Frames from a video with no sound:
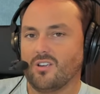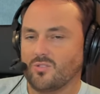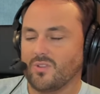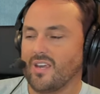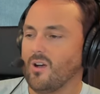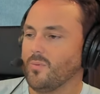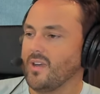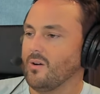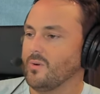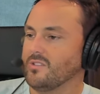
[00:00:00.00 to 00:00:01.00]
So that's what they help
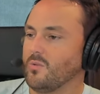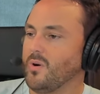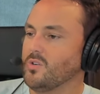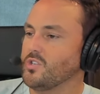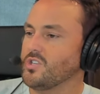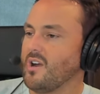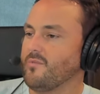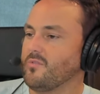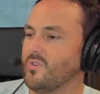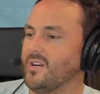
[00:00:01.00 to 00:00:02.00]
you out with. So post your
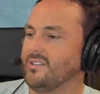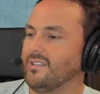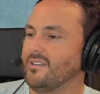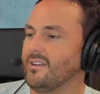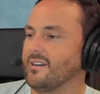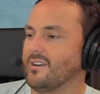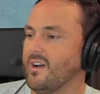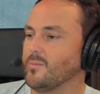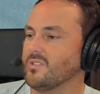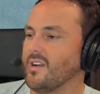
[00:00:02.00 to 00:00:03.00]
job for free at
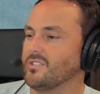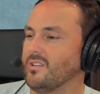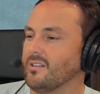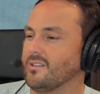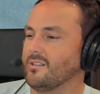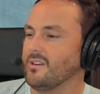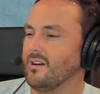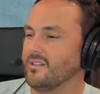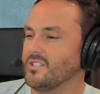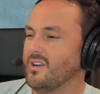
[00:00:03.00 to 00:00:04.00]

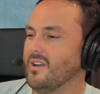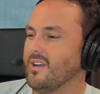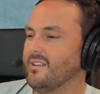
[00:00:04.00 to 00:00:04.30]
linkedin.com/lockedoncollege.